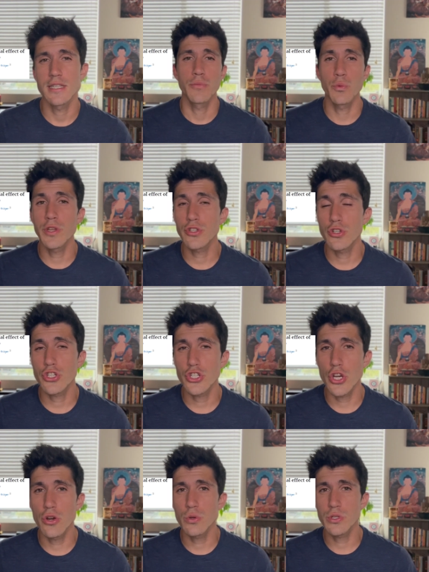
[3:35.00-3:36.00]
The research
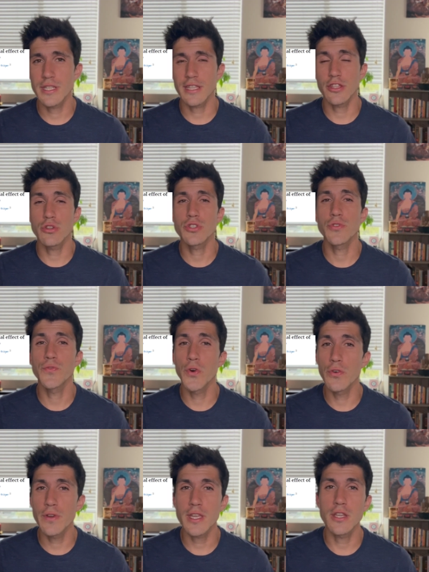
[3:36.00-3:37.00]
shows that the use of
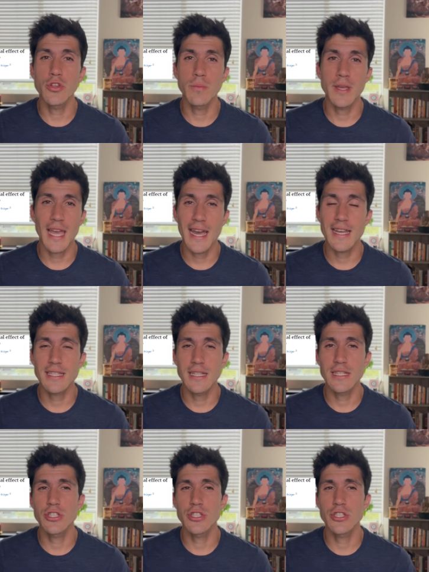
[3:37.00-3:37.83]
fulvic and humic acids,